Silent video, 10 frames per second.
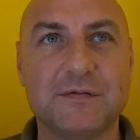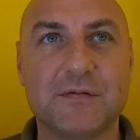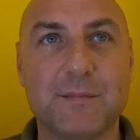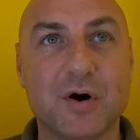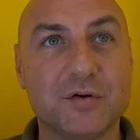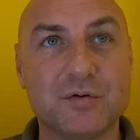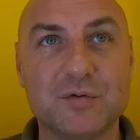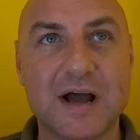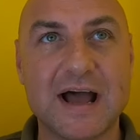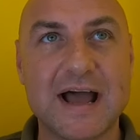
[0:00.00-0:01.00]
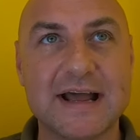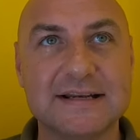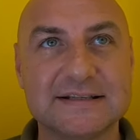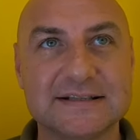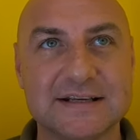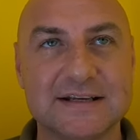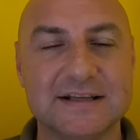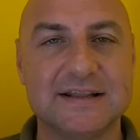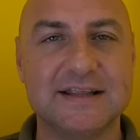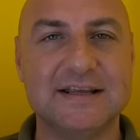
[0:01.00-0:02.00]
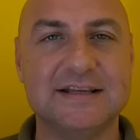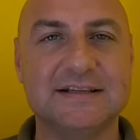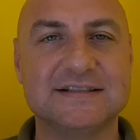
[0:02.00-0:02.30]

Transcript: model, and the